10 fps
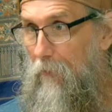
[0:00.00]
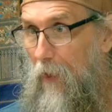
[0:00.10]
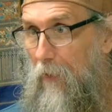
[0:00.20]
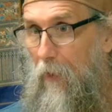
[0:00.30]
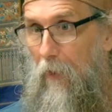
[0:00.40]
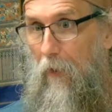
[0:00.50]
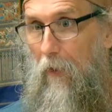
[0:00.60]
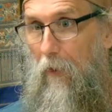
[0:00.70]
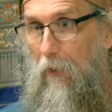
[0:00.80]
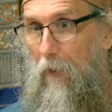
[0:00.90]
that
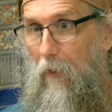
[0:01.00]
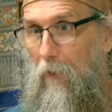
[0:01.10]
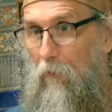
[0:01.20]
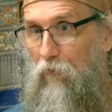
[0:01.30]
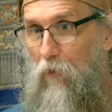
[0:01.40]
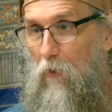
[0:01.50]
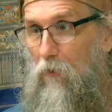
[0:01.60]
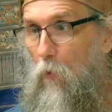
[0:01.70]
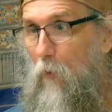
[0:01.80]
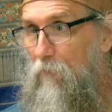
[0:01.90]

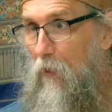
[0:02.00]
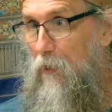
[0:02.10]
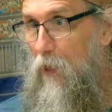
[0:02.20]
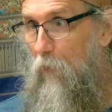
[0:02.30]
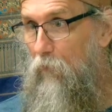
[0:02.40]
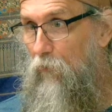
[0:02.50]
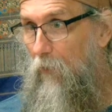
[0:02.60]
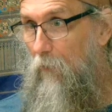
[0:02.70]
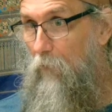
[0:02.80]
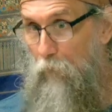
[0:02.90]
started doing videos
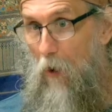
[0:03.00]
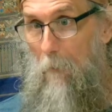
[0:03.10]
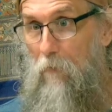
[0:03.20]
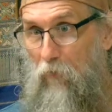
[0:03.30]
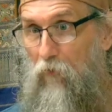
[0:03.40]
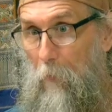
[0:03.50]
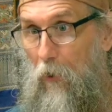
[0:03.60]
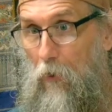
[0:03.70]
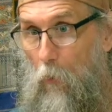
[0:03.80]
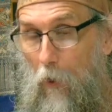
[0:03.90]
from the
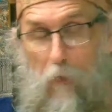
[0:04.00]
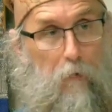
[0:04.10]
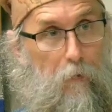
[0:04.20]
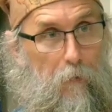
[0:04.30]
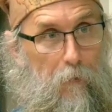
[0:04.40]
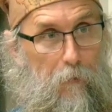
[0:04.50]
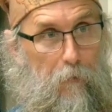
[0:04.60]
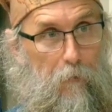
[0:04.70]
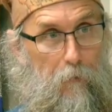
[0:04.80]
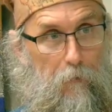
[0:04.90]
Superior Word.
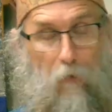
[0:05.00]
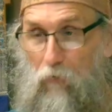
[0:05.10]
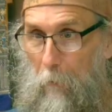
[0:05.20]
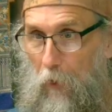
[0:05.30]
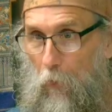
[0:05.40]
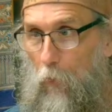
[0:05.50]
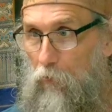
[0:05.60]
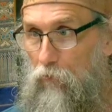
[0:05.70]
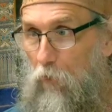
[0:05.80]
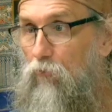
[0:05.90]
The Superior
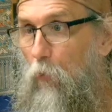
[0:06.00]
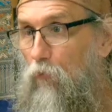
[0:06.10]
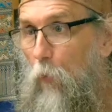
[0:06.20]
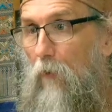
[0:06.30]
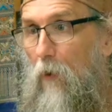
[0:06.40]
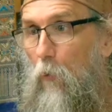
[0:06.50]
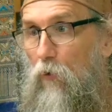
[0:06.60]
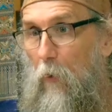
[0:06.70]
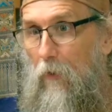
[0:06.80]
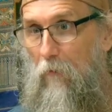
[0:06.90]
Word Church was where they were
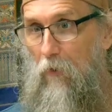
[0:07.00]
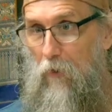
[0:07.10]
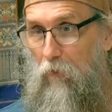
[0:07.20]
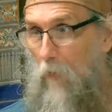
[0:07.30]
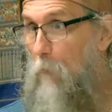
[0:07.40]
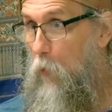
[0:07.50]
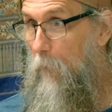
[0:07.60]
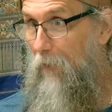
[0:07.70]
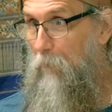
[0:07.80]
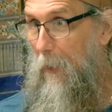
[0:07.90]
doing their videos from. Who
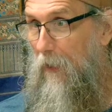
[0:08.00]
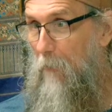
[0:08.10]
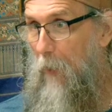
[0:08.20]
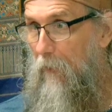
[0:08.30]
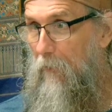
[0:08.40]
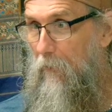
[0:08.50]
am I speaking about?